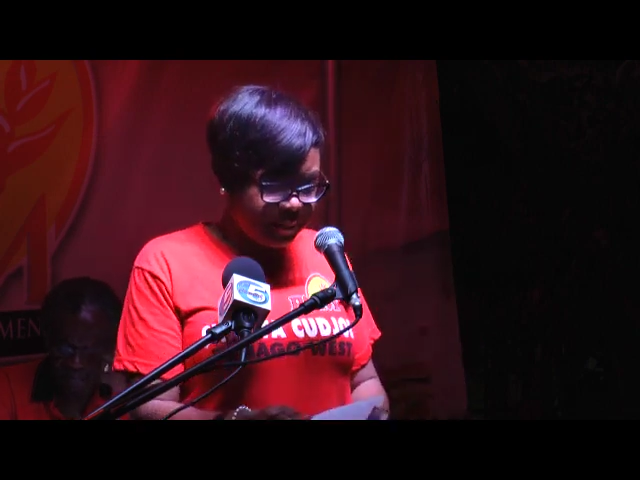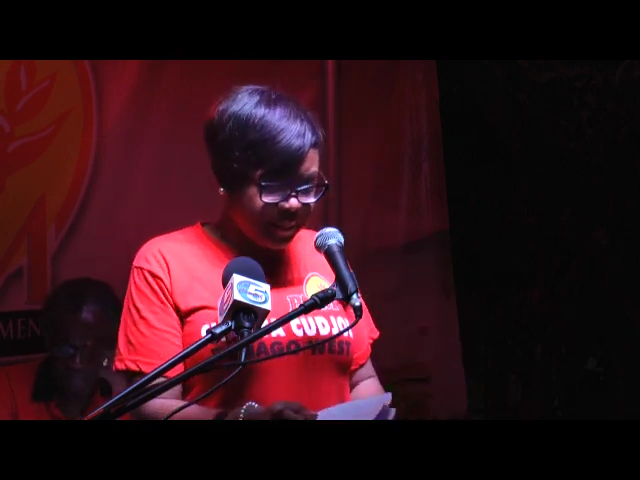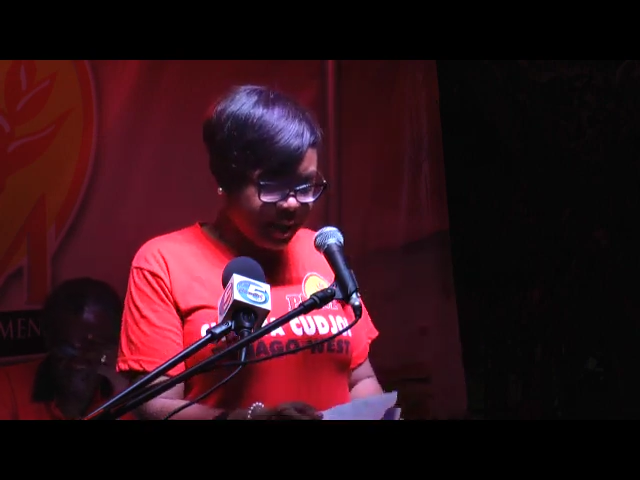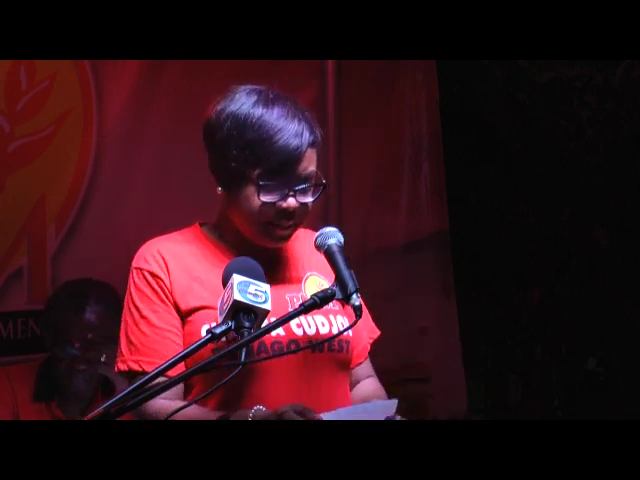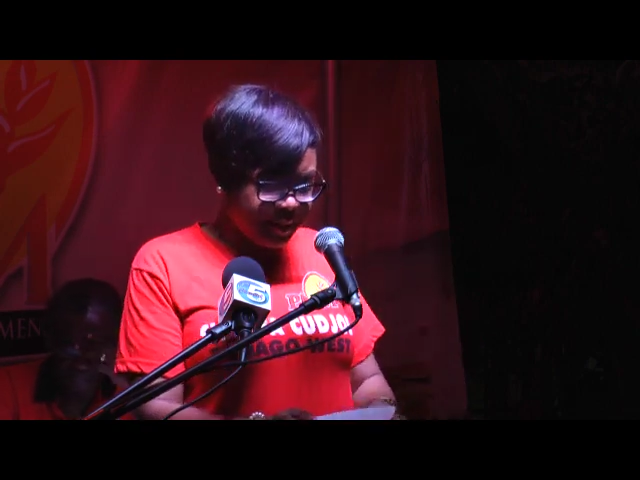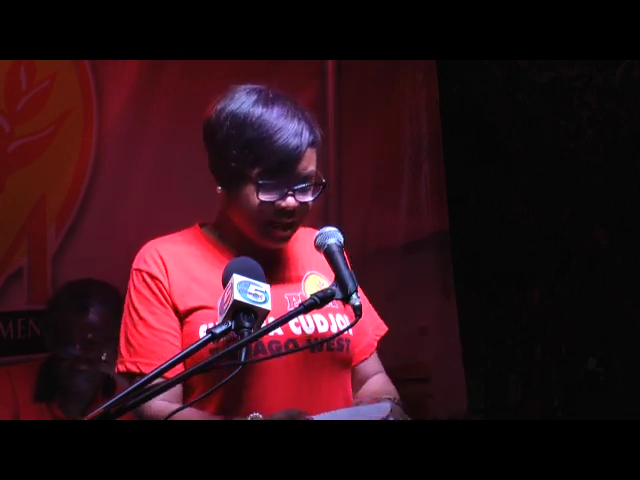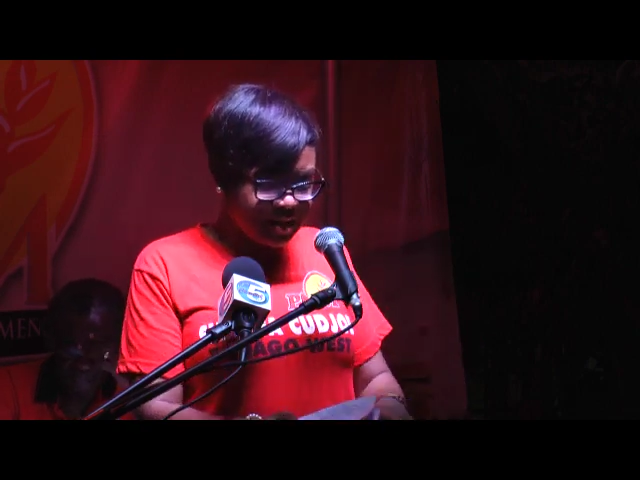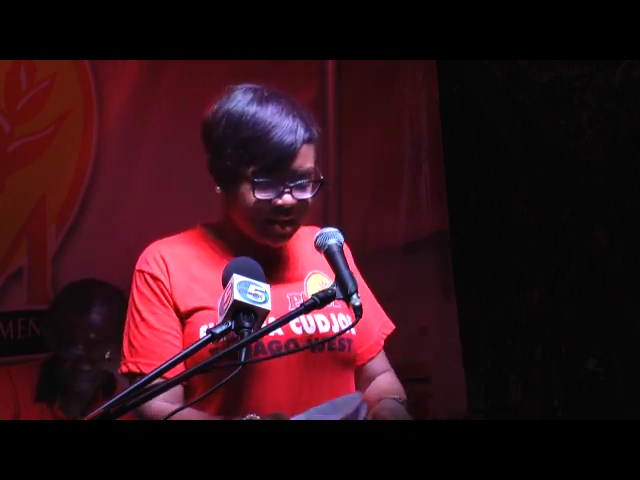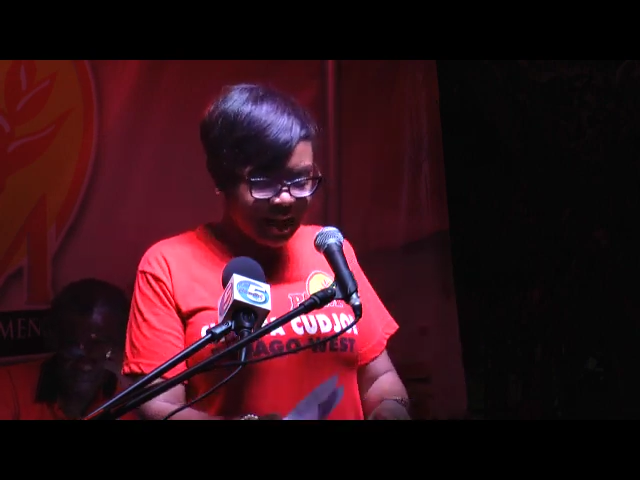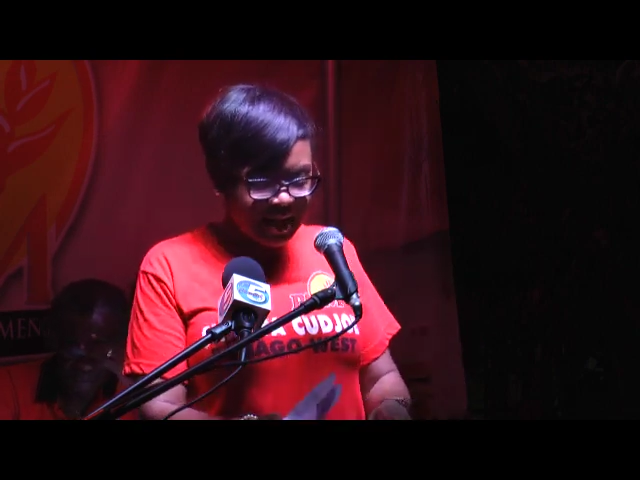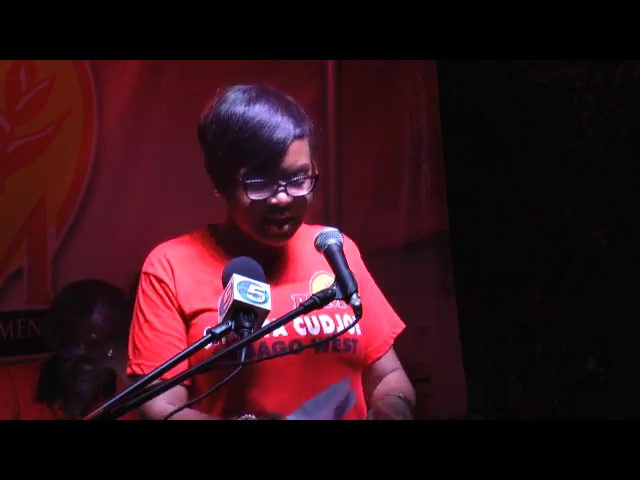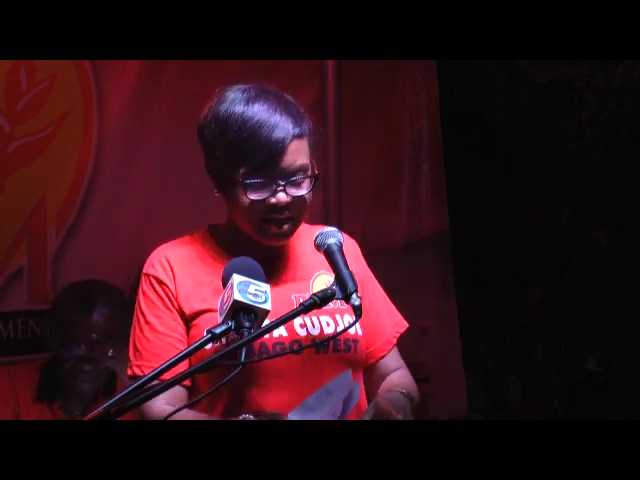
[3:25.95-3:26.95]
people's
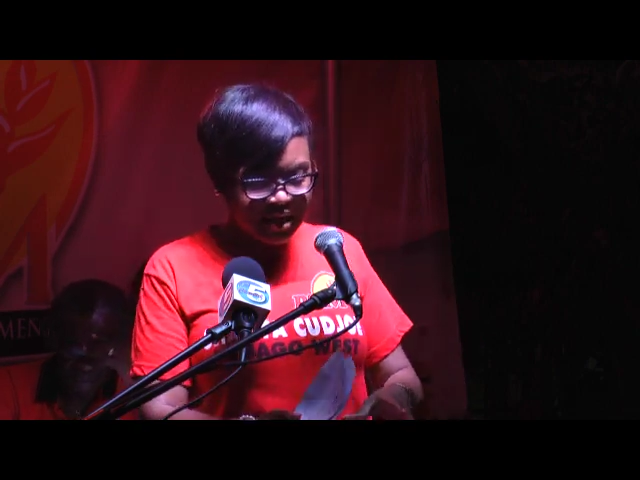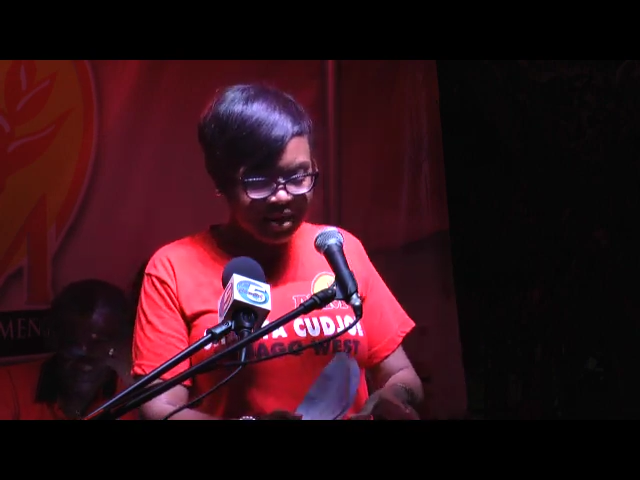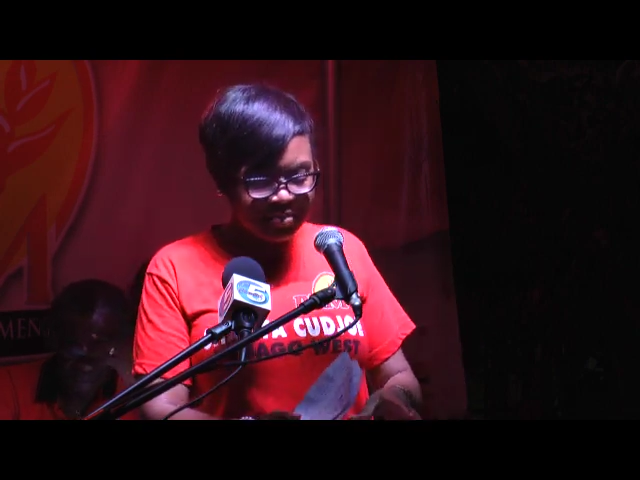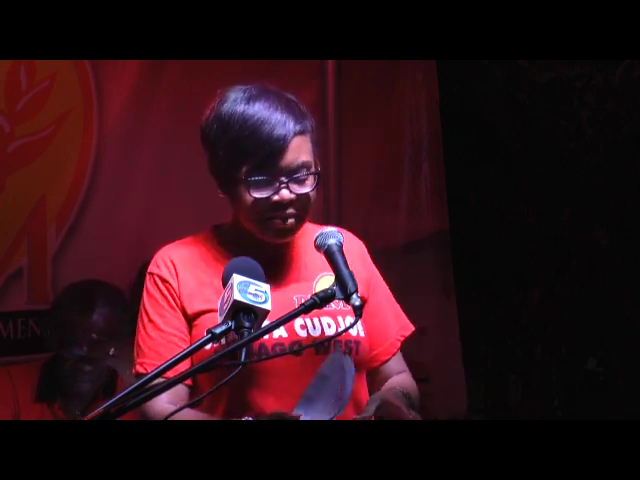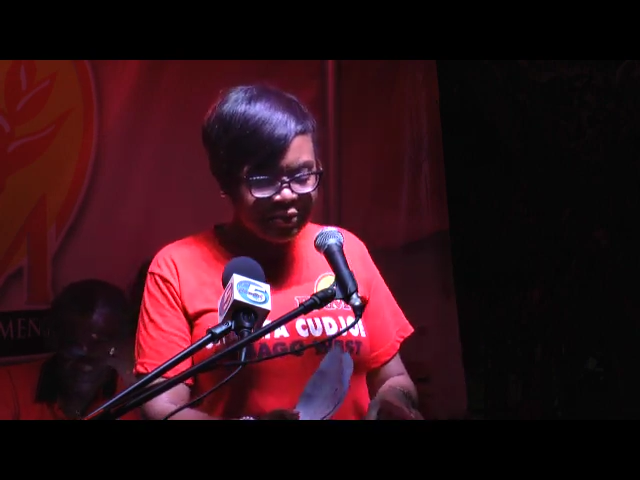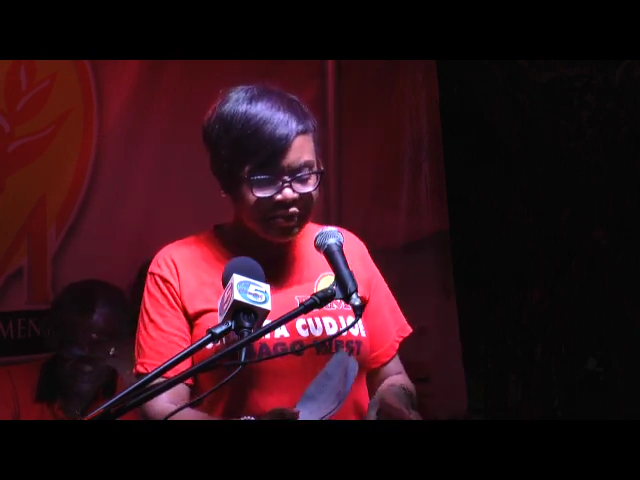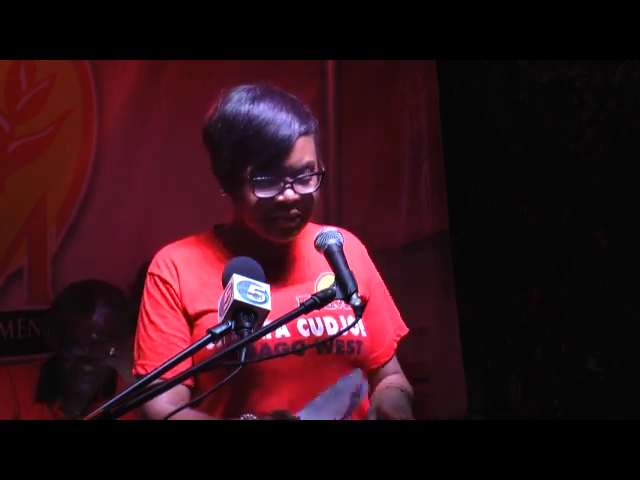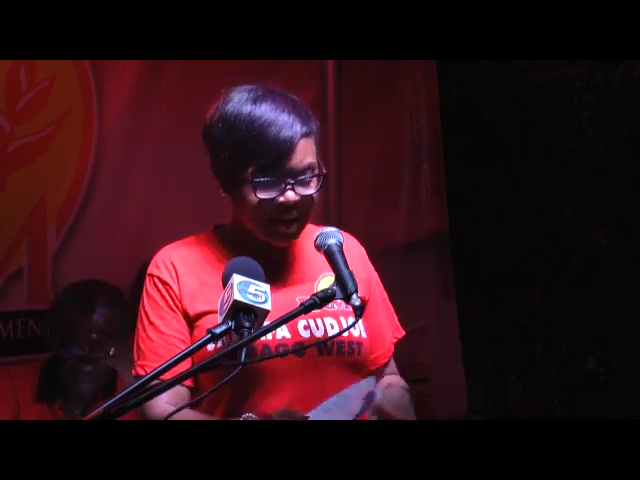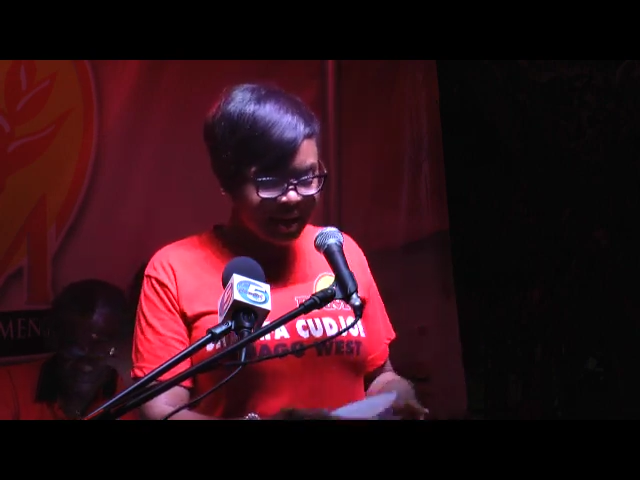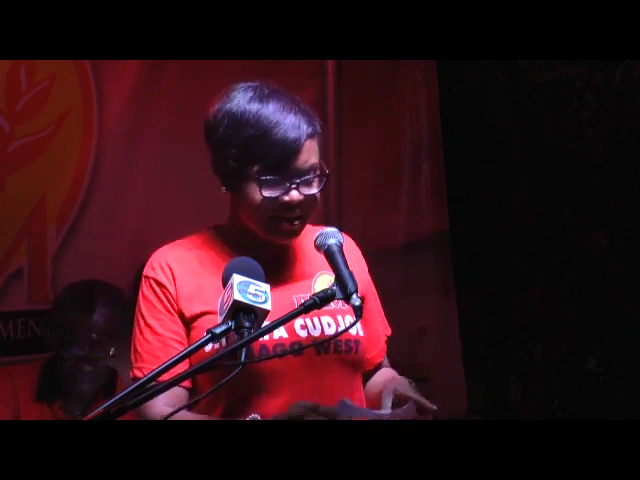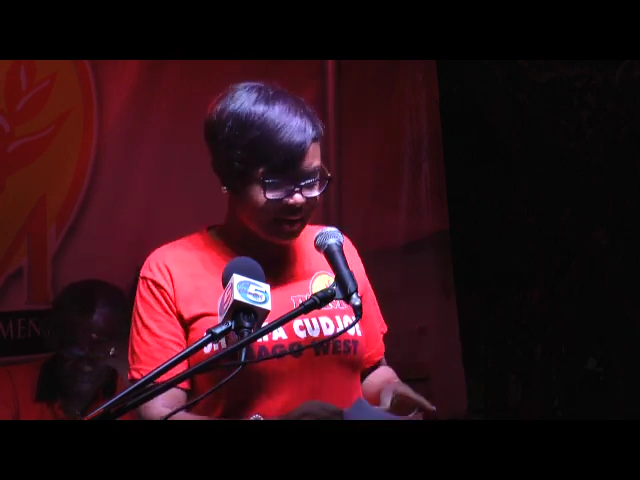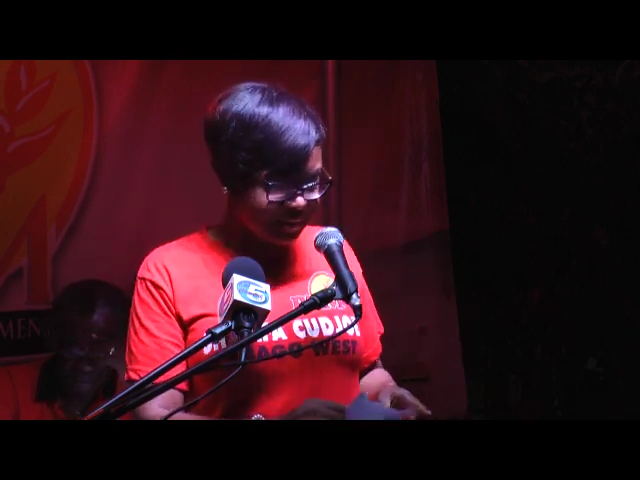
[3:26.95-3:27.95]
national
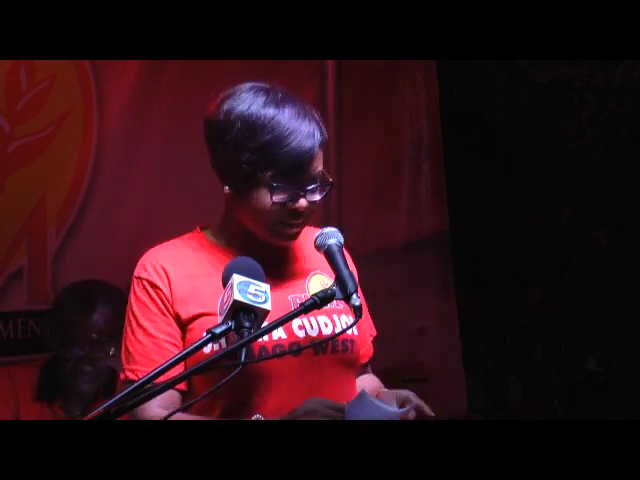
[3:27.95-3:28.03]
movement.